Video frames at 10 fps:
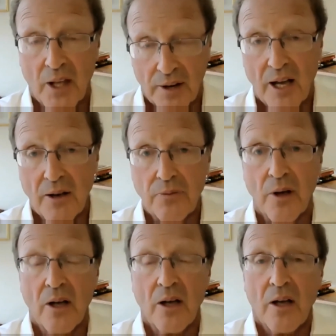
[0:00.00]
and
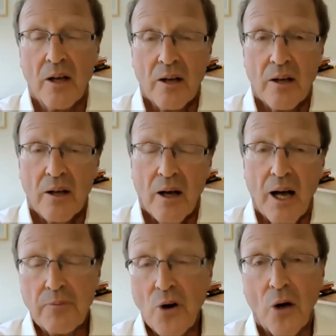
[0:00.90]

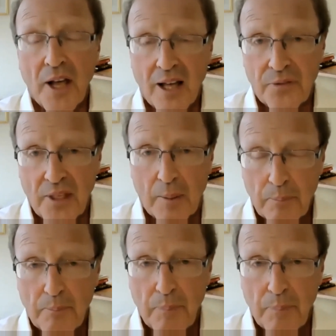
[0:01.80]
I've not had that